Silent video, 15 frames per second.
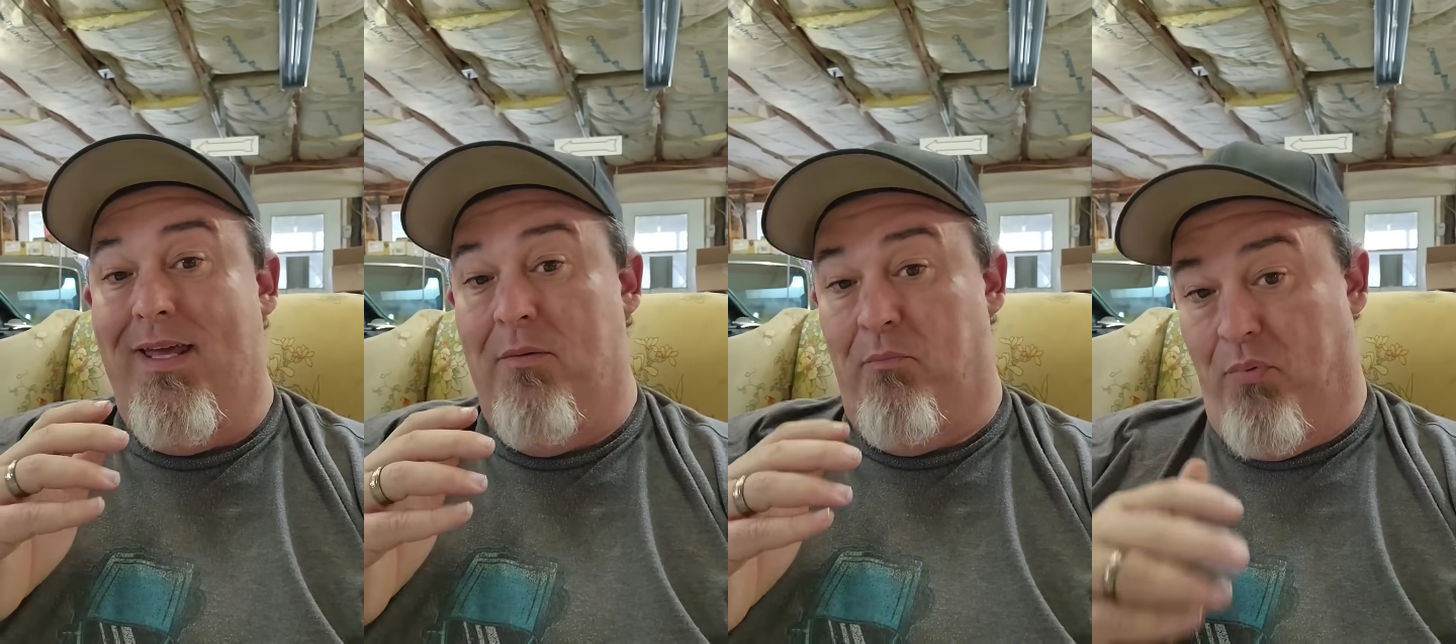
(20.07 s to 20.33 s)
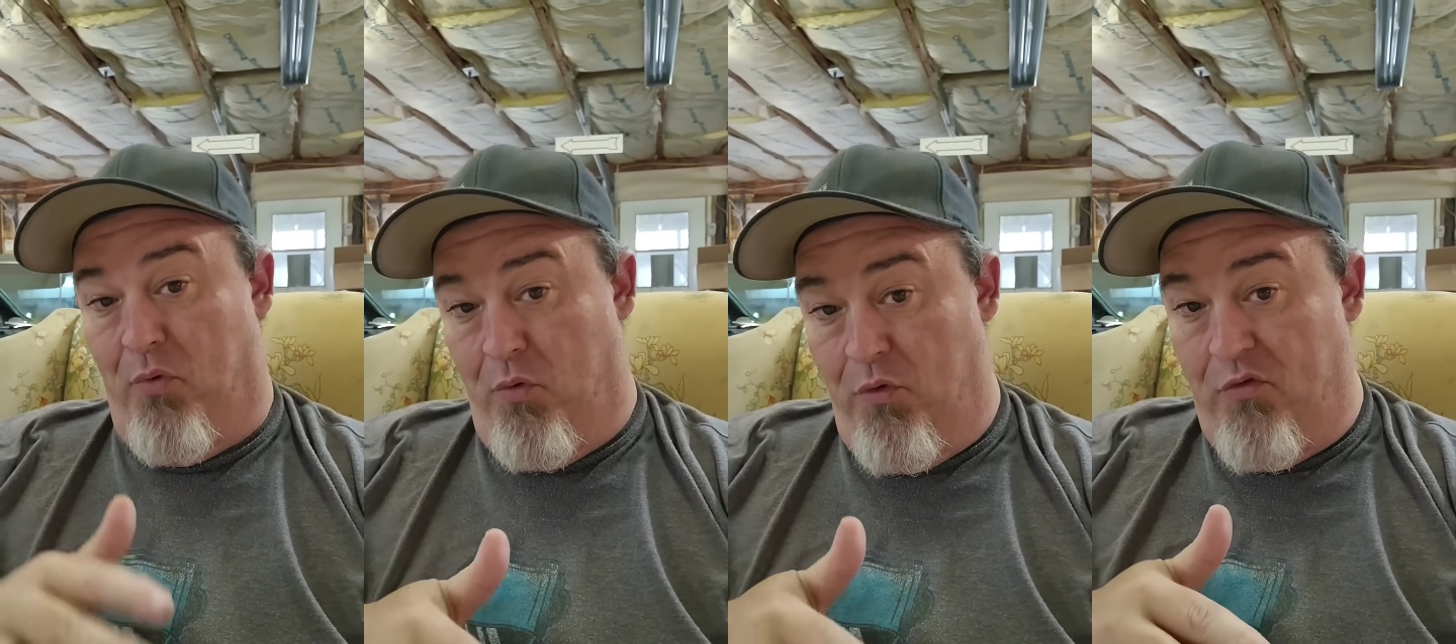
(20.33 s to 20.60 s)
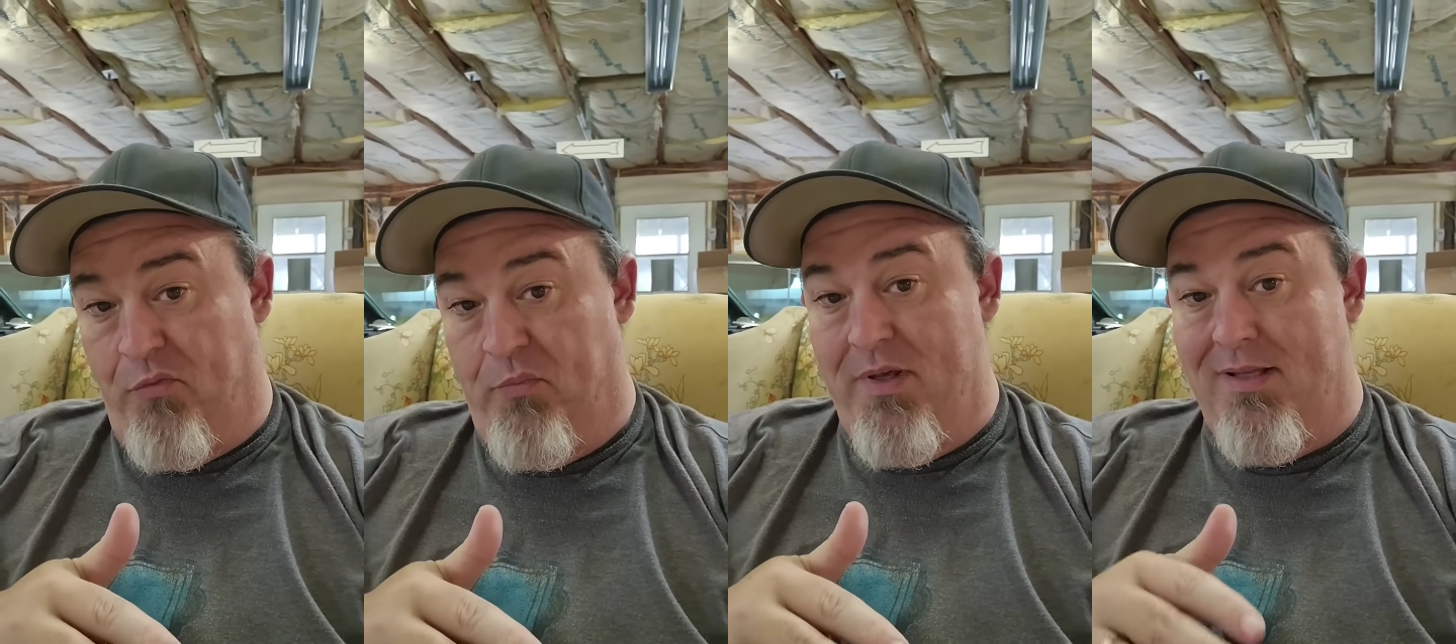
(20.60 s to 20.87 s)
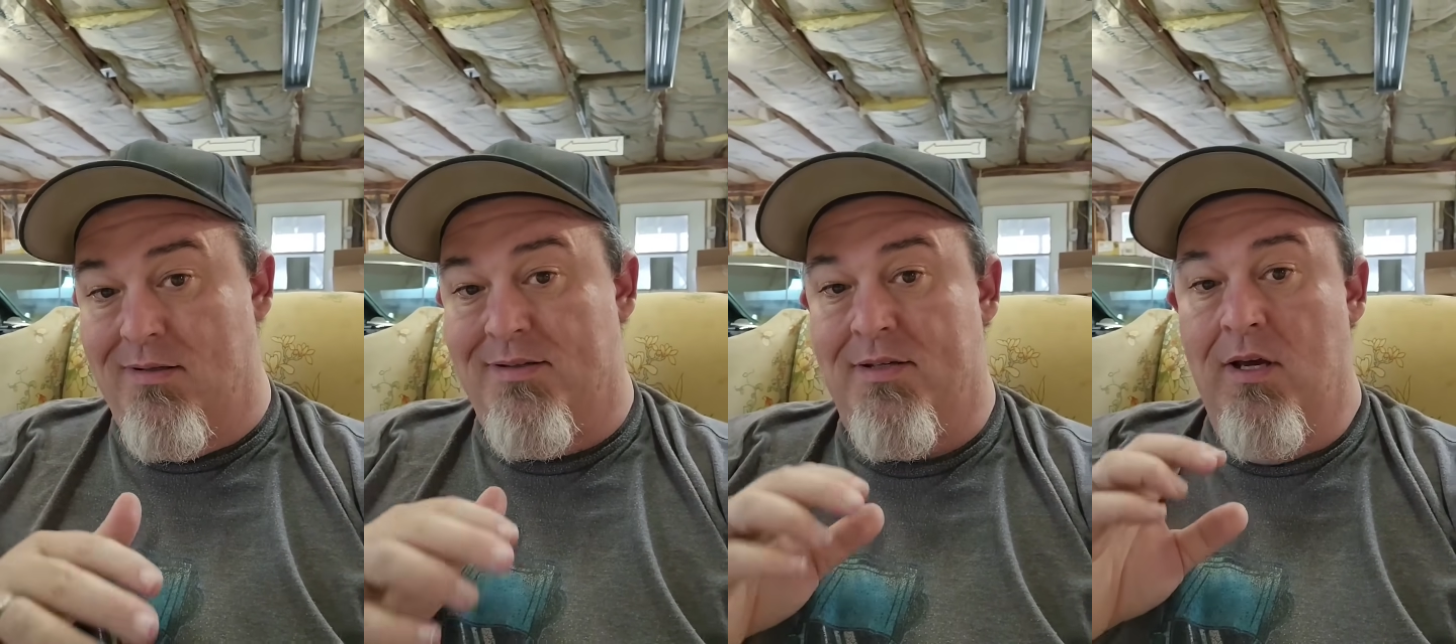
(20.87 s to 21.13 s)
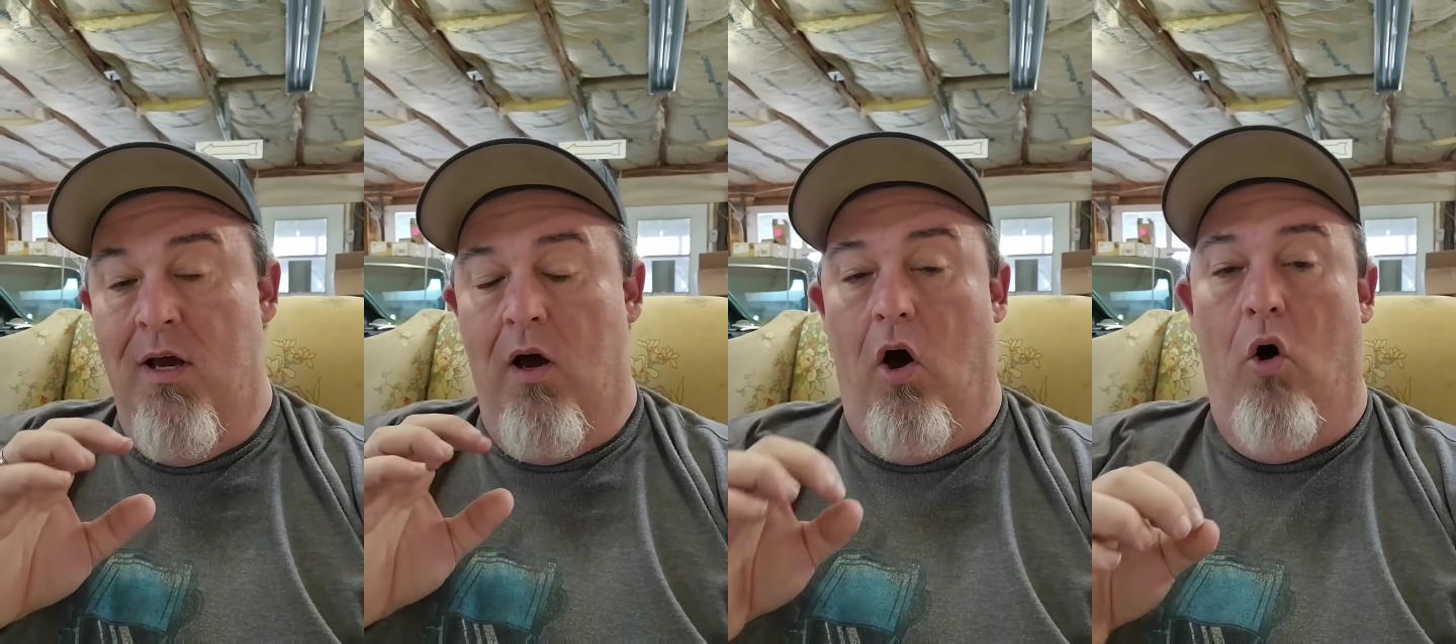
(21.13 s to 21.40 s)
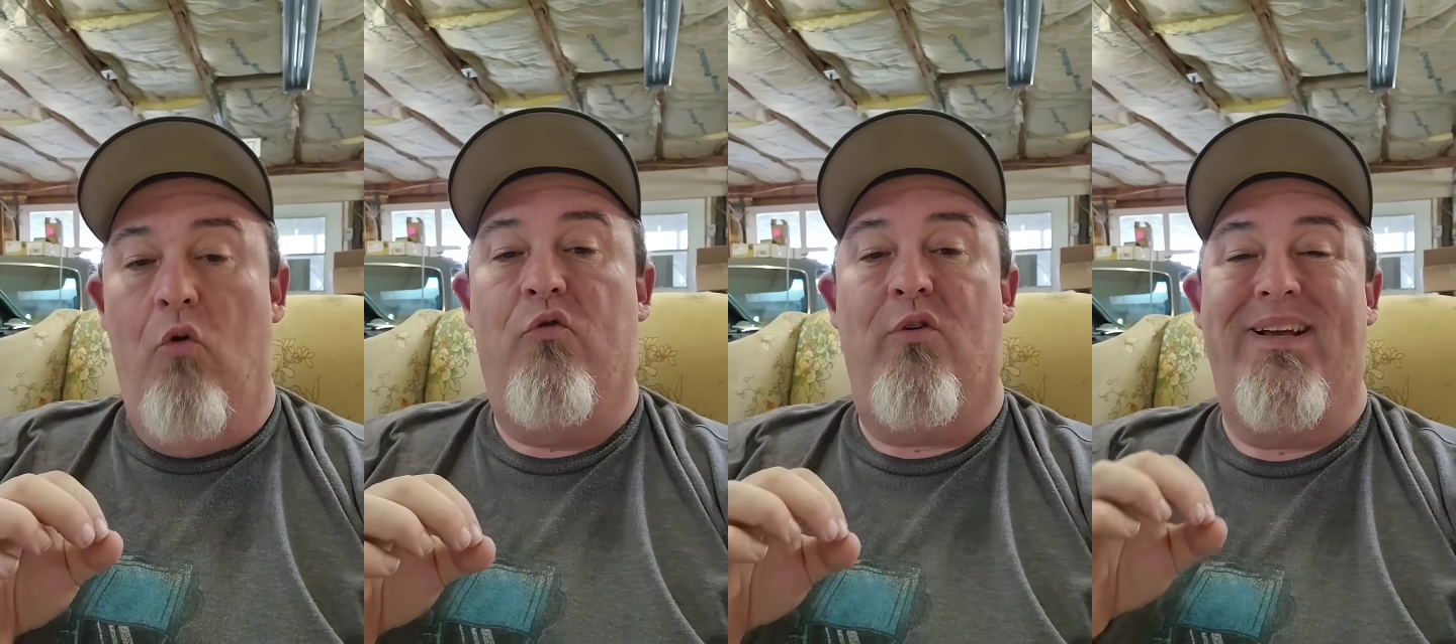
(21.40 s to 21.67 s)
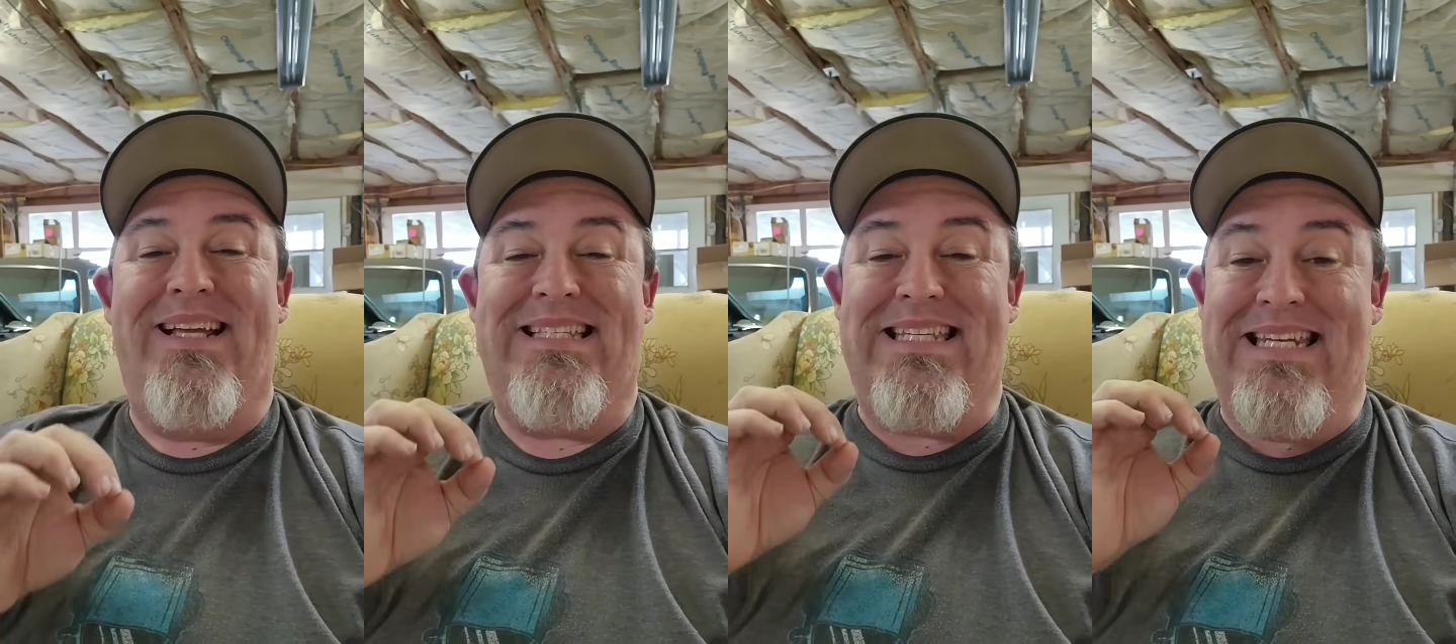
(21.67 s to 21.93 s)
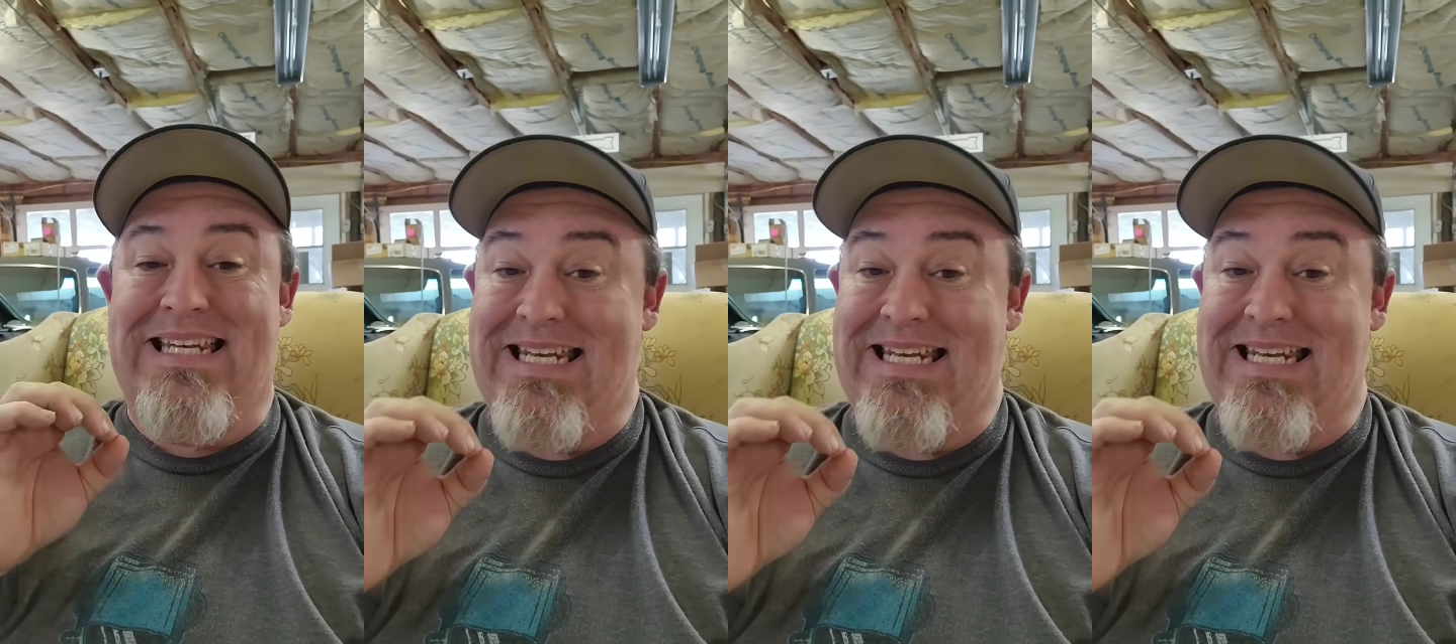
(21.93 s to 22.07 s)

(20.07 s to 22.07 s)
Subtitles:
improvements over its